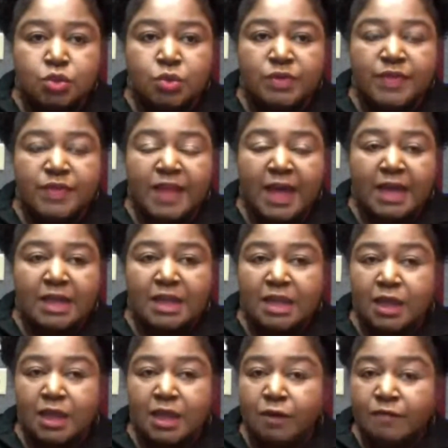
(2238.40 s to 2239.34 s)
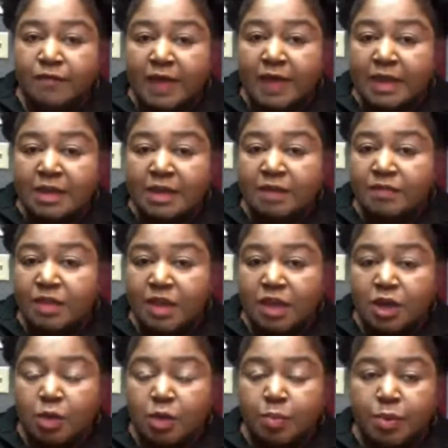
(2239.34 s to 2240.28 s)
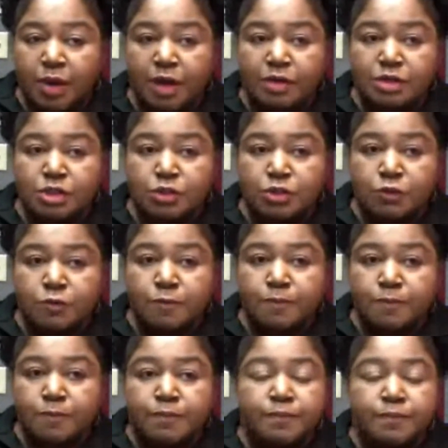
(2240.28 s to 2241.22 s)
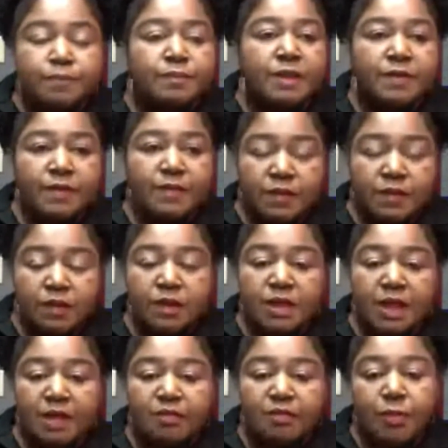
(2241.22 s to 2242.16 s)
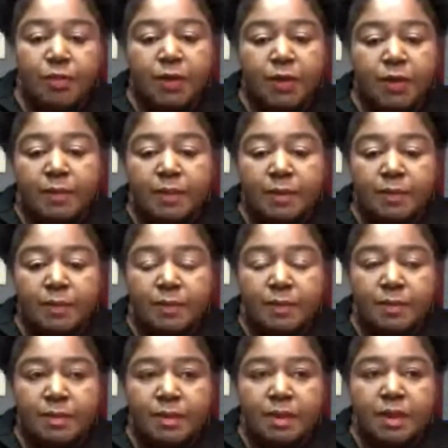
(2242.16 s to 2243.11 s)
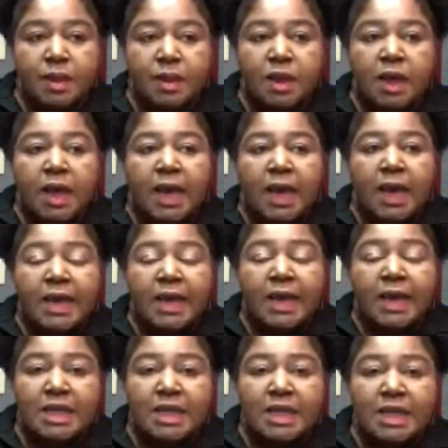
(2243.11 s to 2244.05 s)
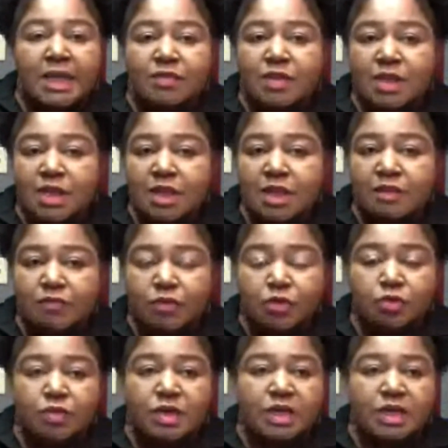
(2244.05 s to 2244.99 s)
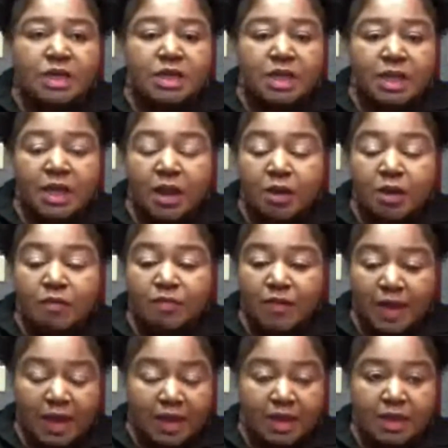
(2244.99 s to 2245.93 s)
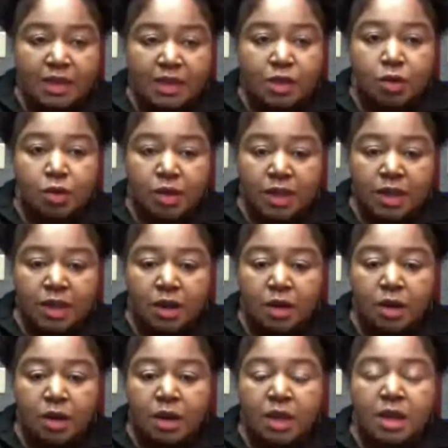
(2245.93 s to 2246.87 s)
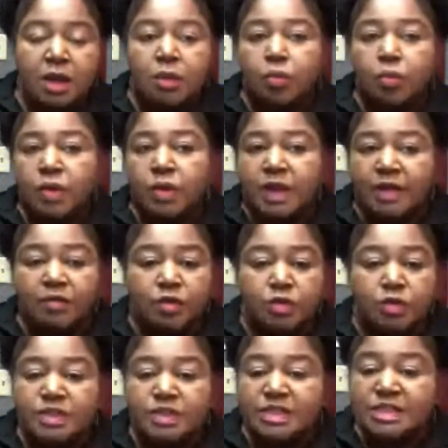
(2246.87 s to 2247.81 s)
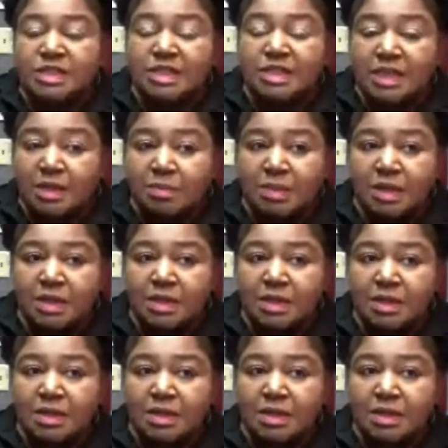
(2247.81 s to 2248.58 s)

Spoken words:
doing that clarifying of the hair prior to, then you're going to have a problem. And even if you clarify your hair, whenever you steam it,